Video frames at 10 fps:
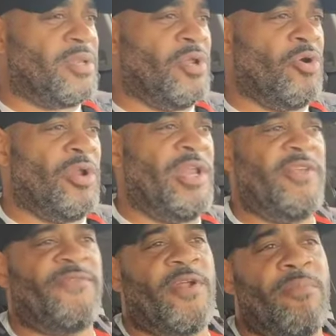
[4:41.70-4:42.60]
you know, at
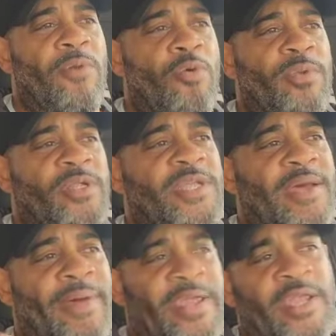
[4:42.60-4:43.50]
least for the moment of
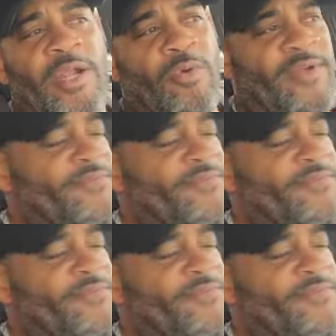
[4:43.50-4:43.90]
time I can get away